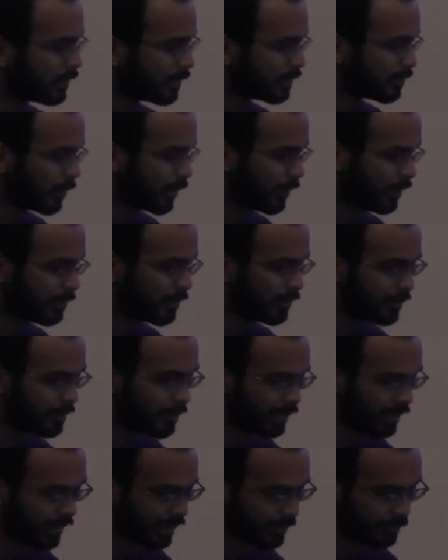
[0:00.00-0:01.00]
isn't what you would do
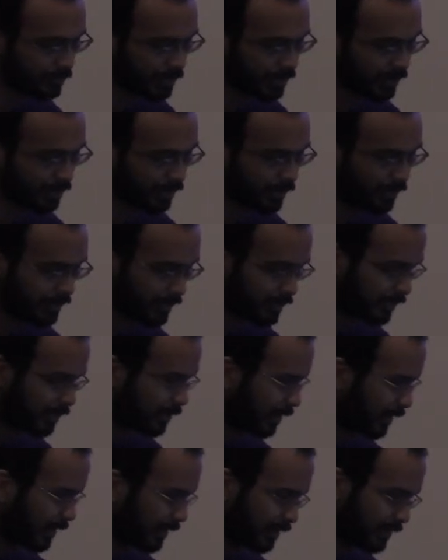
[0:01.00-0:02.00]
in like a really large
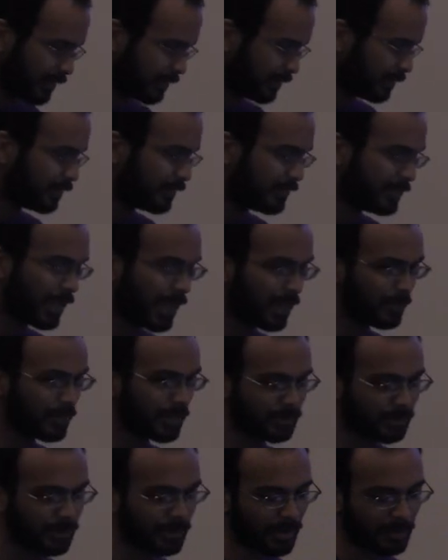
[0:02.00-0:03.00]
like database
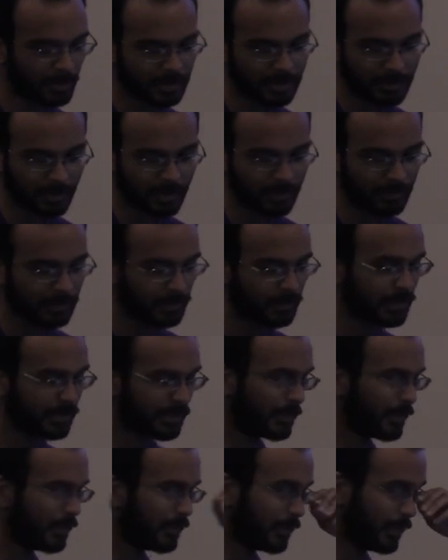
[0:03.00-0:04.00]
program or something if you're doing
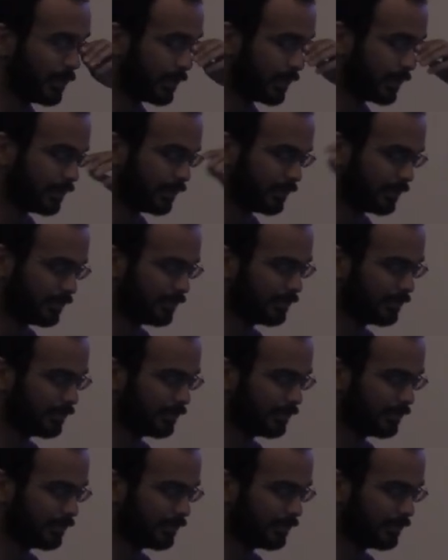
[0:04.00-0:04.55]
something where you're